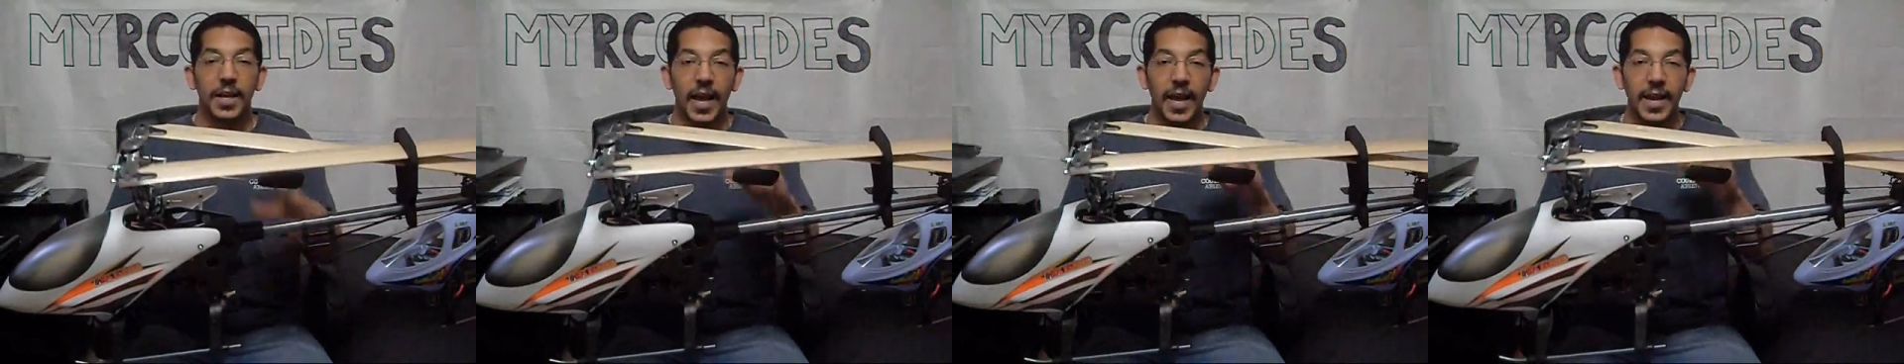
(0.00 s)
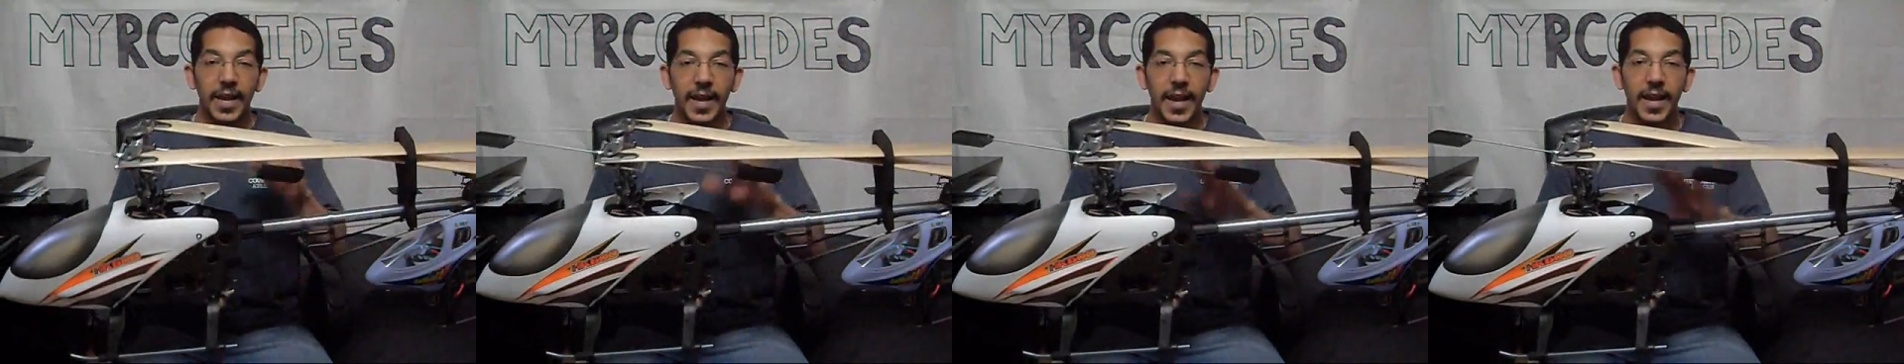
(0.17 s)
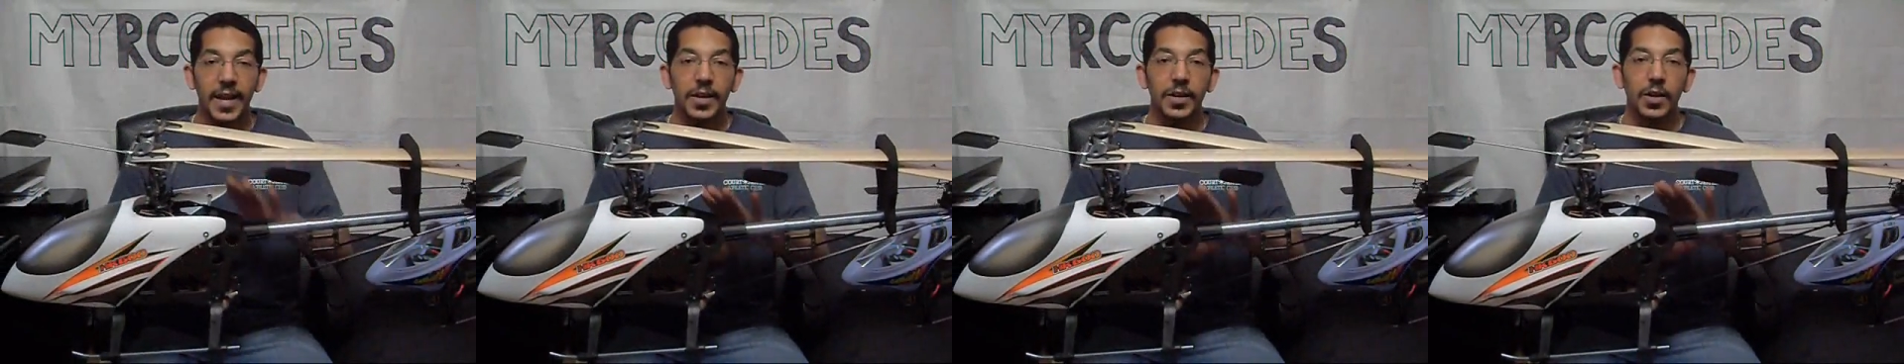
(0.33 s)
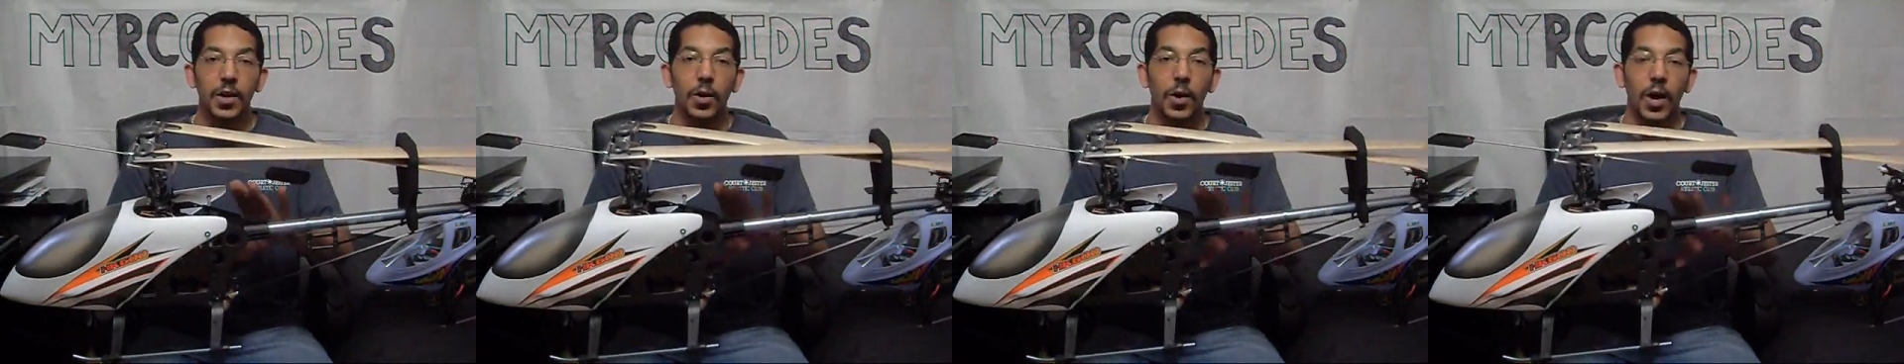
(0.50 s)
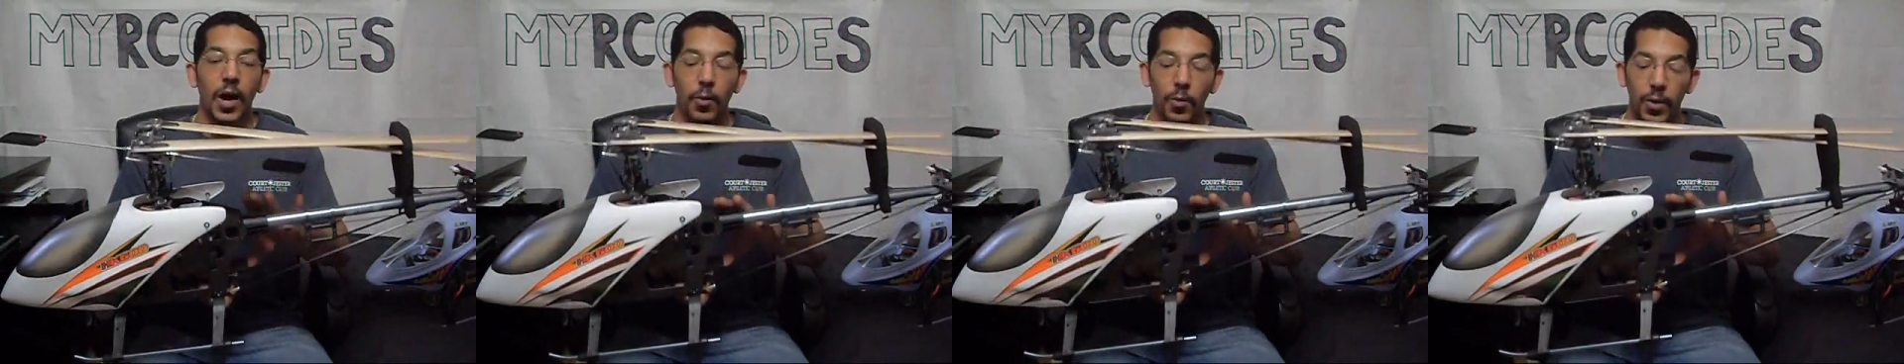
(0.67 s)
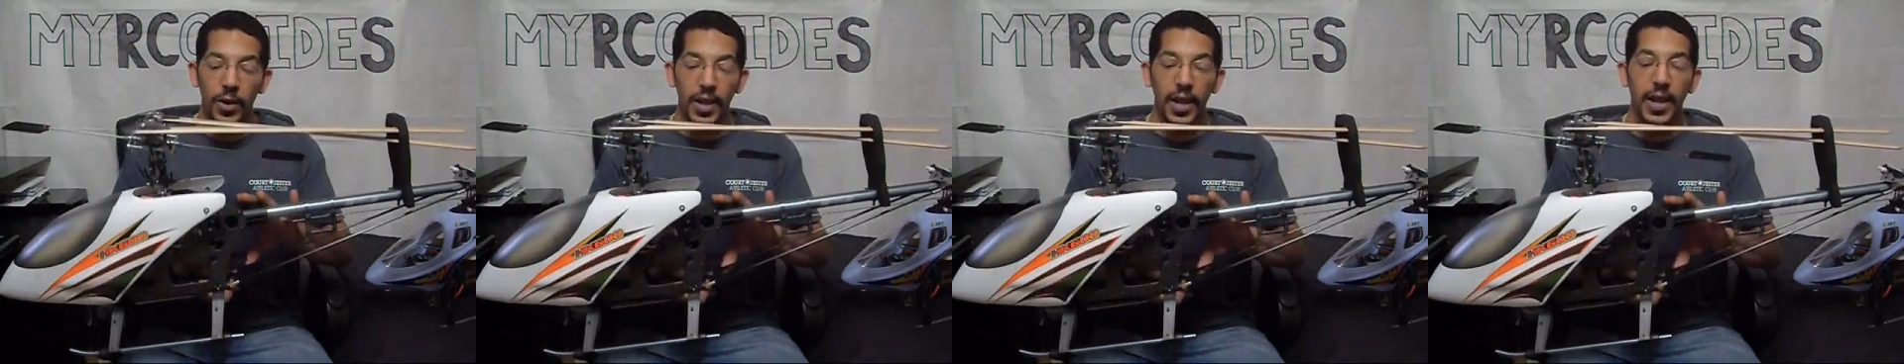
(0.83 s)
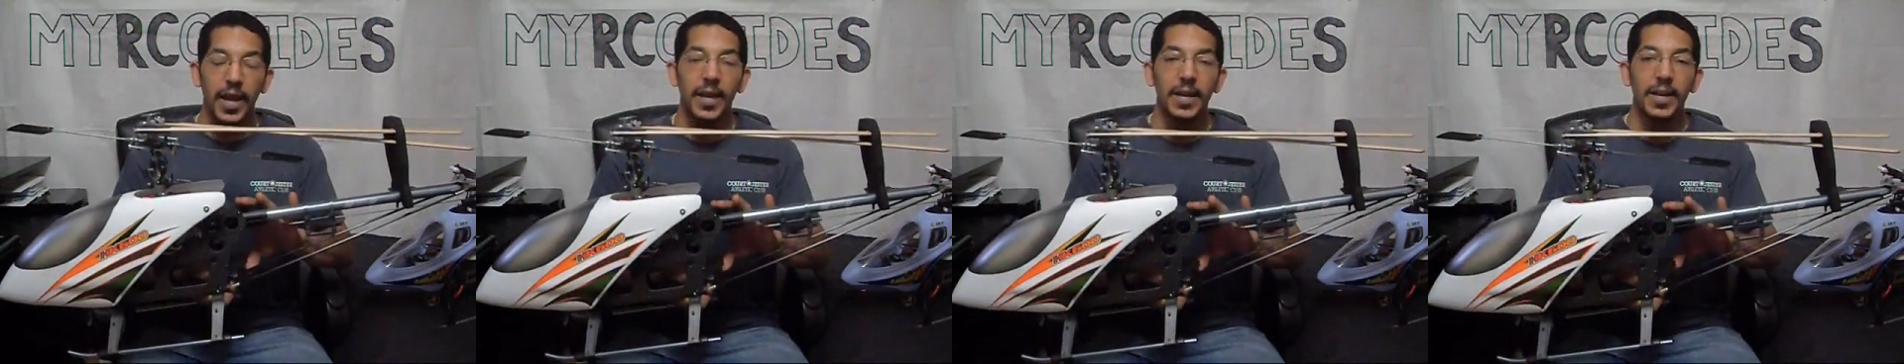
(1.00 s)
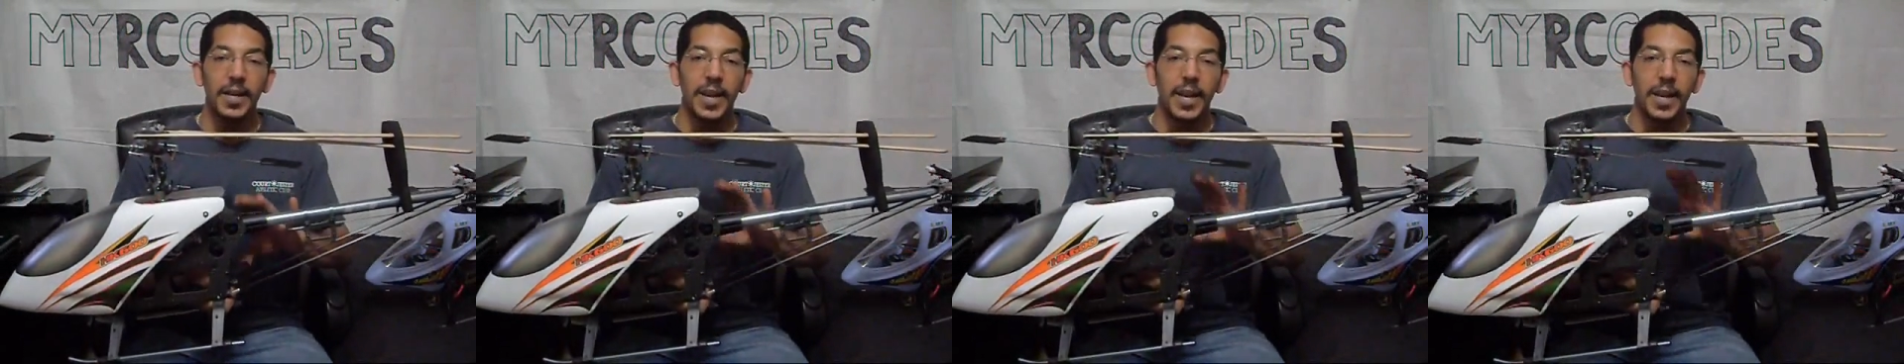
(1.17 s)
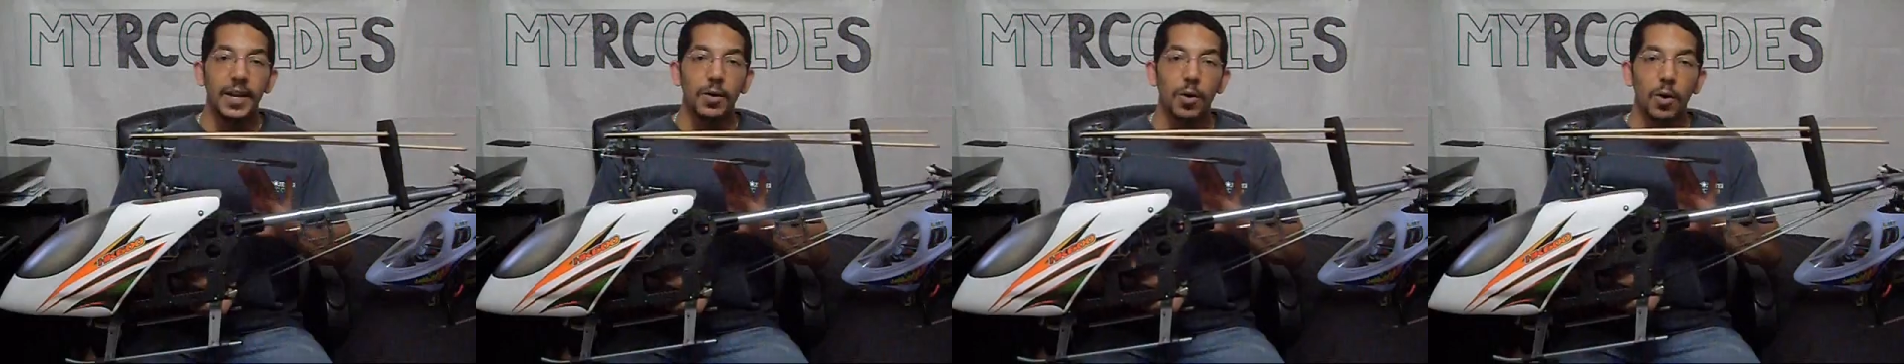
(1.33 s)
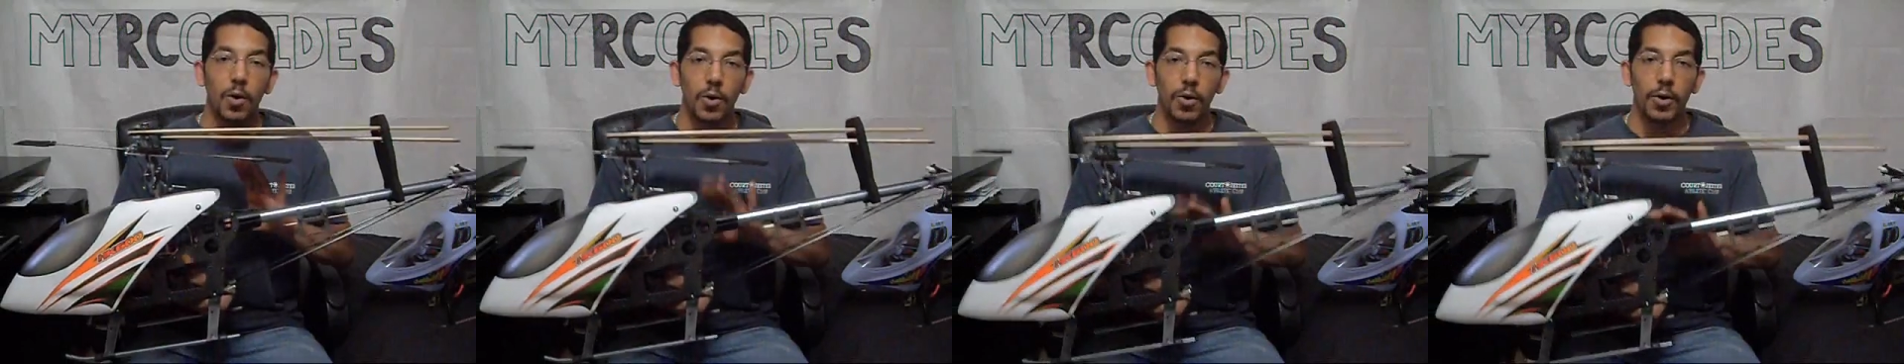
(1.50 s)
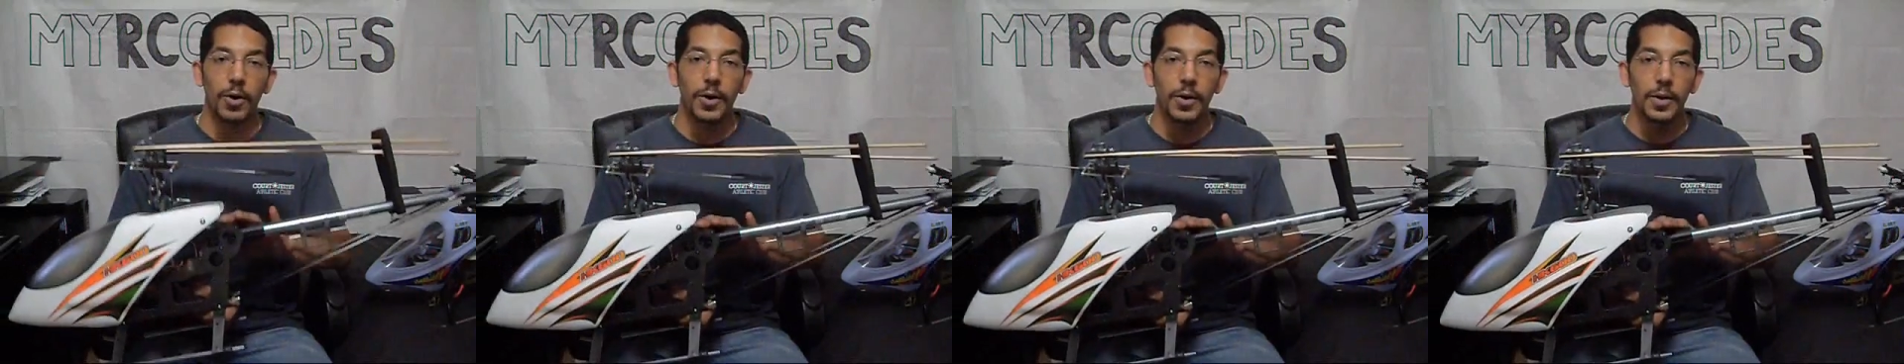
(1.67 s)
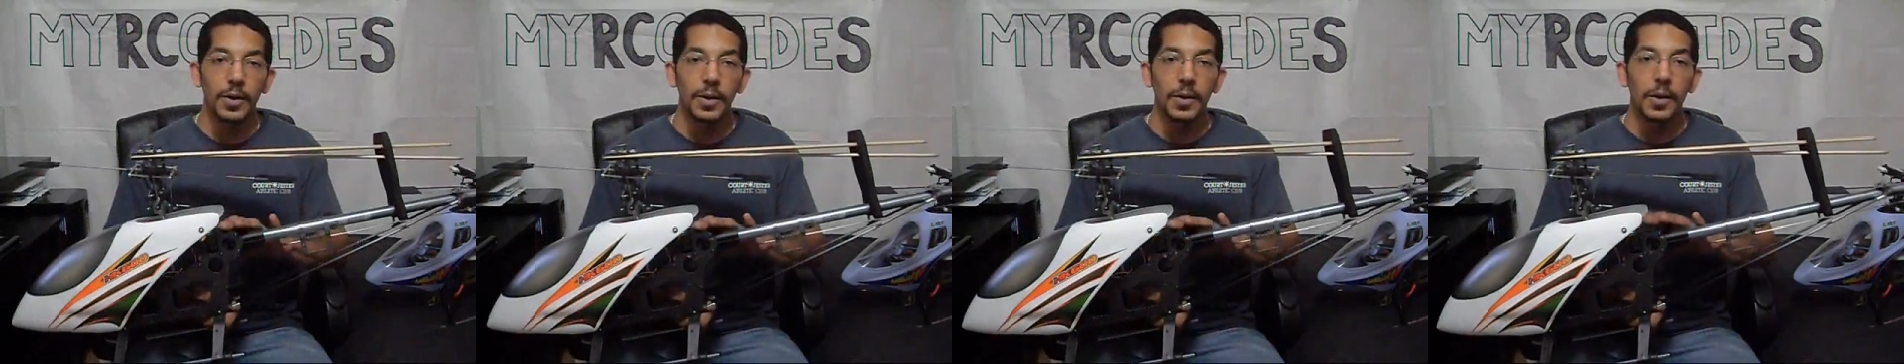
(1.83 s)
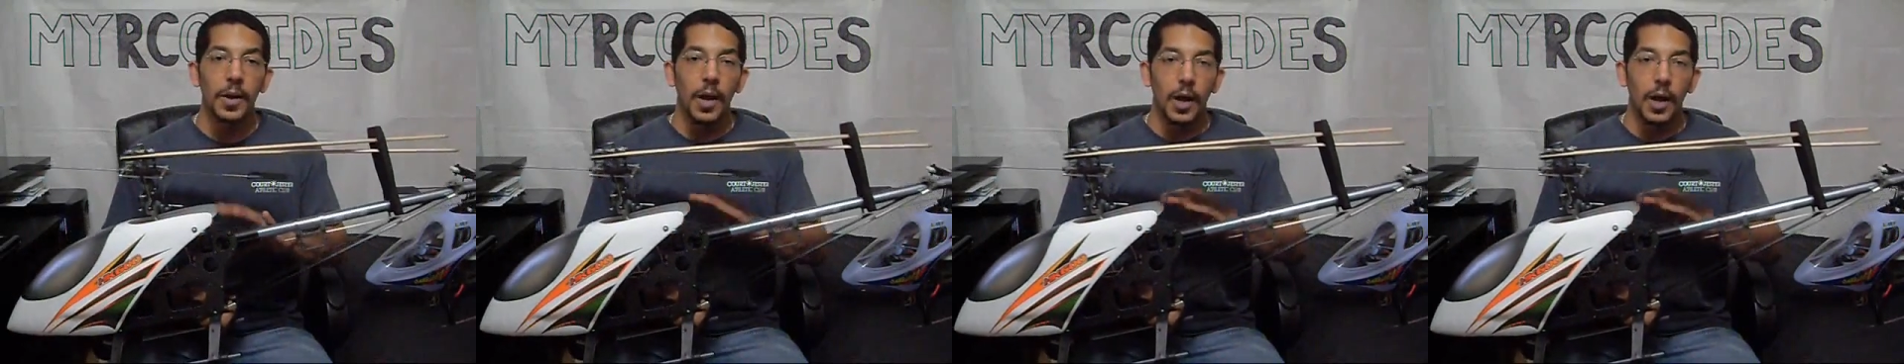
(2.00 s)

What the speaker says: I went ahead and ordered